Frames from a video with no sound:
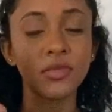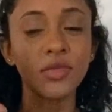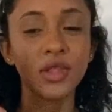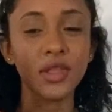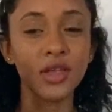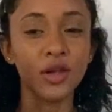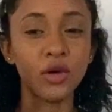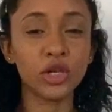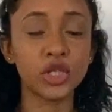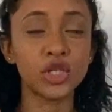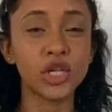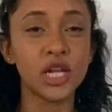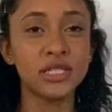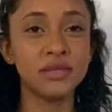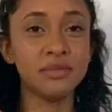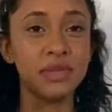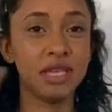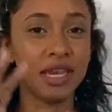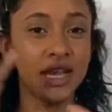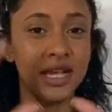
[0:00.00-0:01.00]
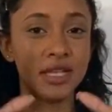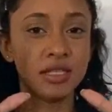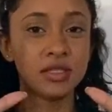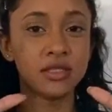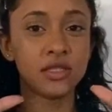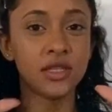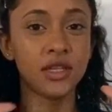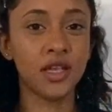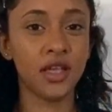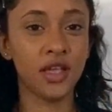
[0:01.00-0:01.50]
I'm gonna try to make it
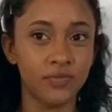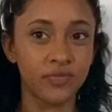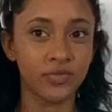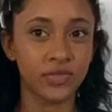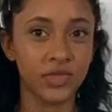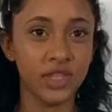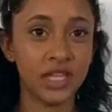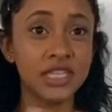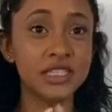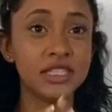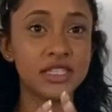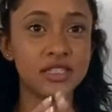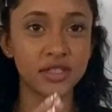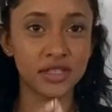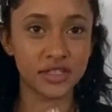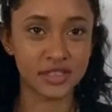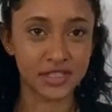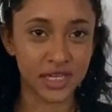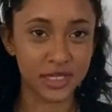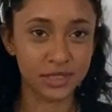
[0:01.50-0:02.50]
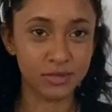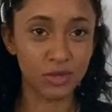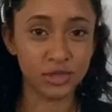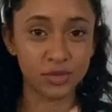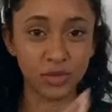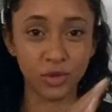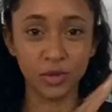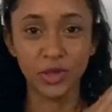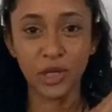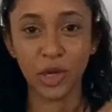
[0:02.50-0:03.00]
as easy to understand as
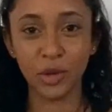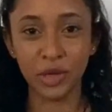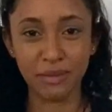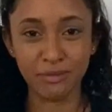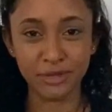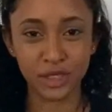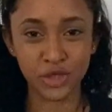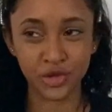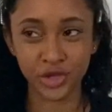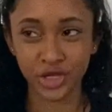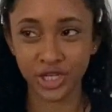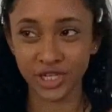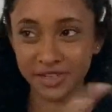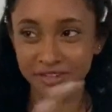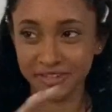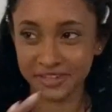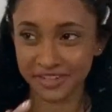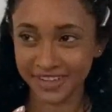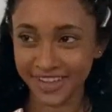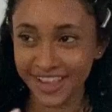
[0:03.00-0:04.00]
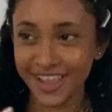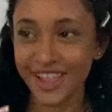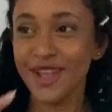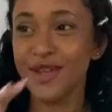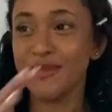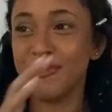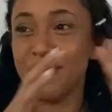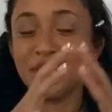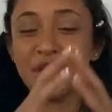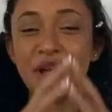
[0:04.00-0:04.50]
possible without imagery.
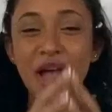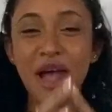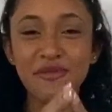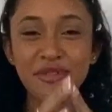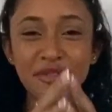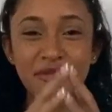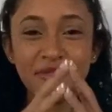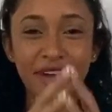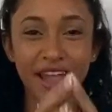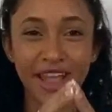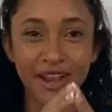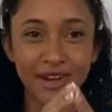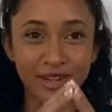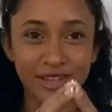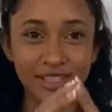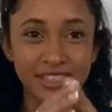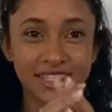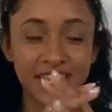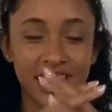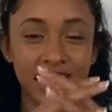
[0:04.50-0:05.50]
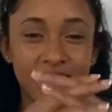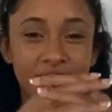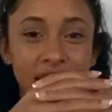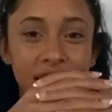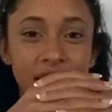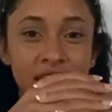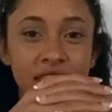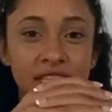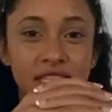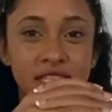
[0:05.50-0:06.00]
When you have a virus, it
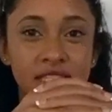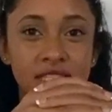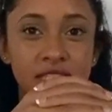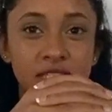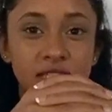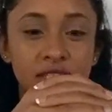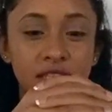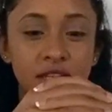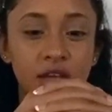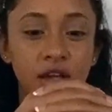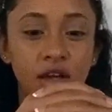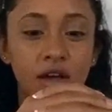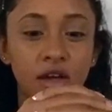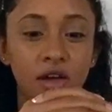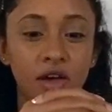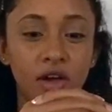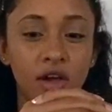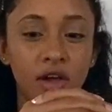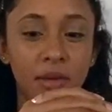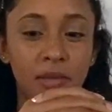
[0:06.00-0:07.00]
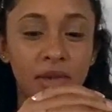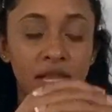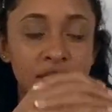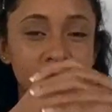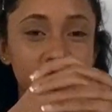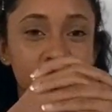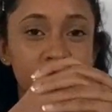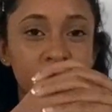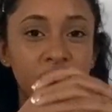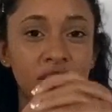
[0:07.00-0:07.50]
is, let's
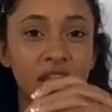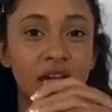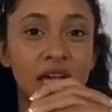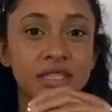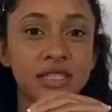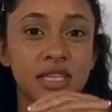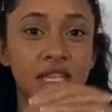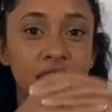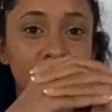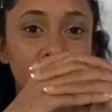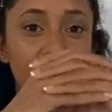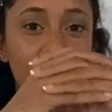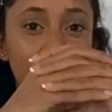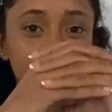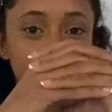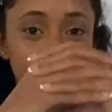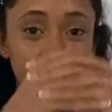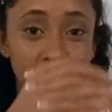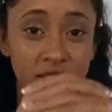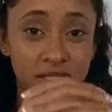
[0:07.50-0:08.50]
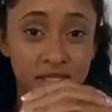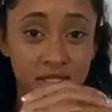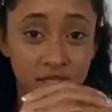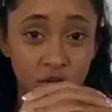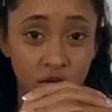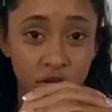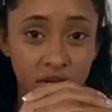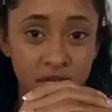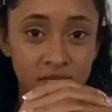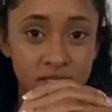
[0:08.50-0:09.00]
think of it as encapsulated,
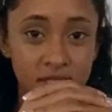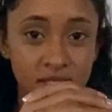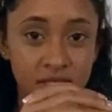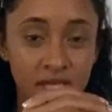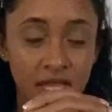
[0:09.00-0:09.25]
right?